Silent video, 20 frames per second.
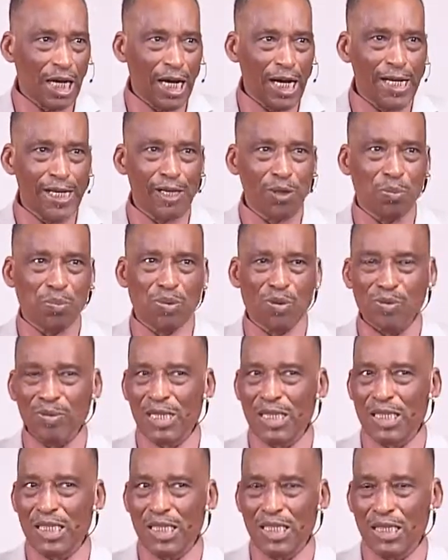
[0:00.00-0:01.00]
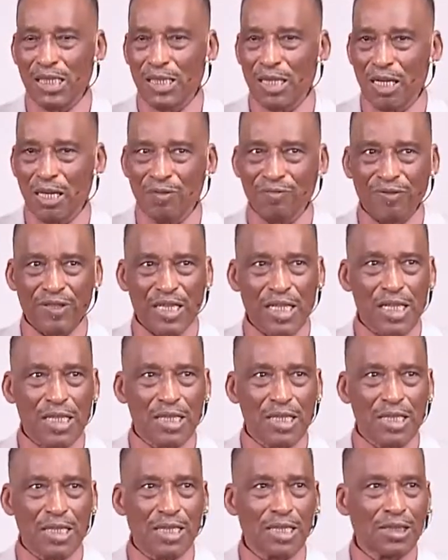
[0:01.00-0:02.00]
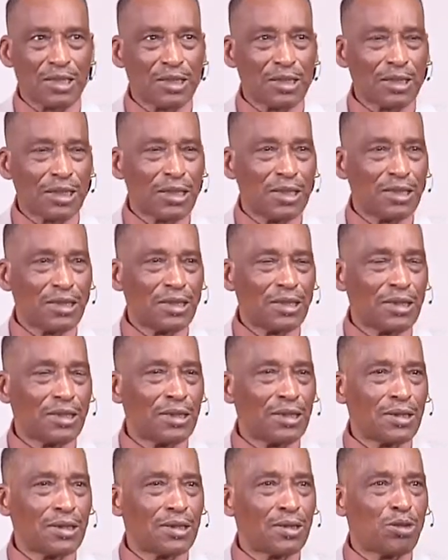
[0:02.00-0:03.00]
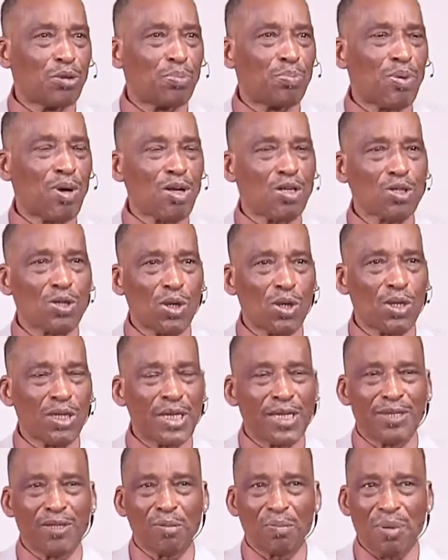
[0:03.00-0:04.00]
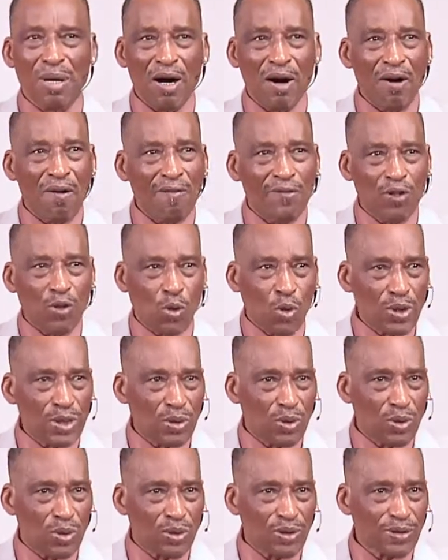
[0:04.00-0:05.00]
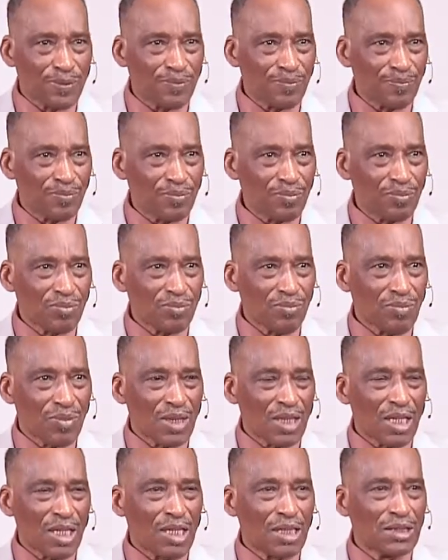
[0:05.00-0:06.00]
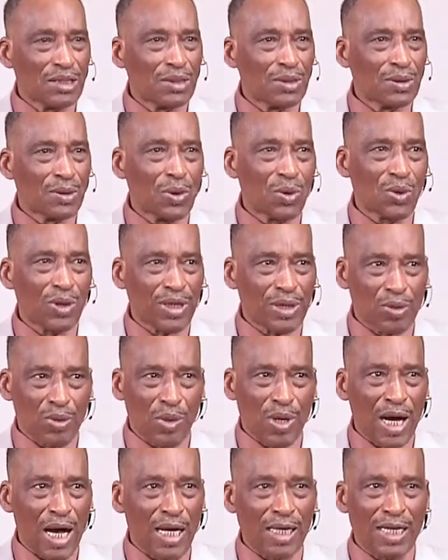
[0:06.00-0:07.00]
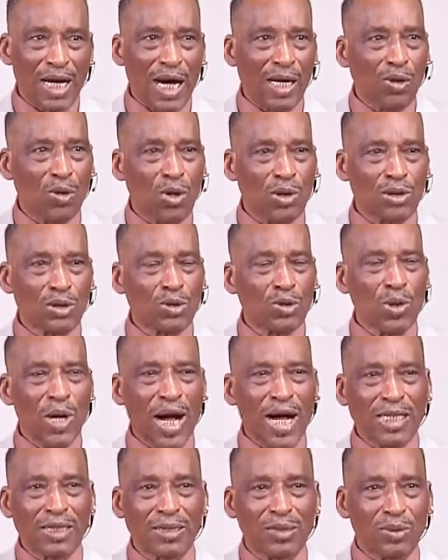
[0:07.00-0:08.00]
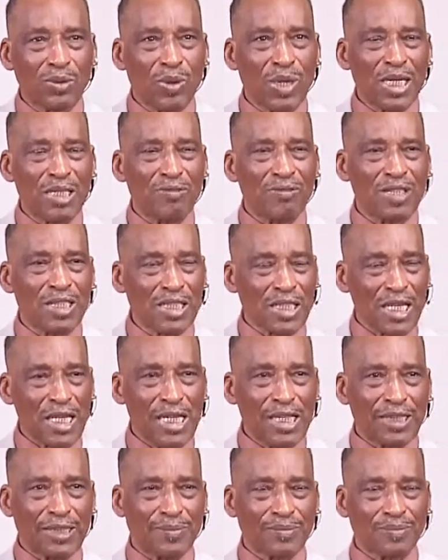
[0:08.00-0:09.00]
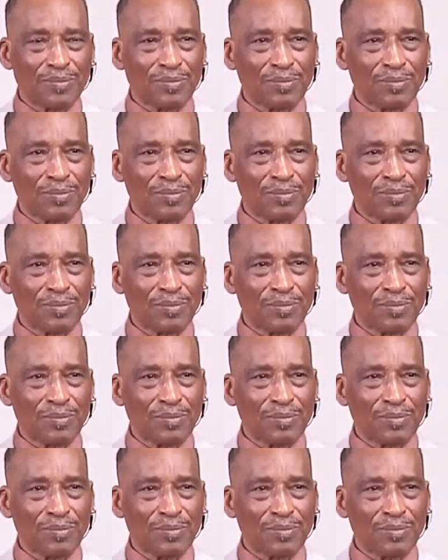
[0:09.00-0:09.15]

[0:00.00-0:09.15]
And the promise itself is the person and the power of the Holy Ghost. Glory to God, according to Acts 1, verse 8.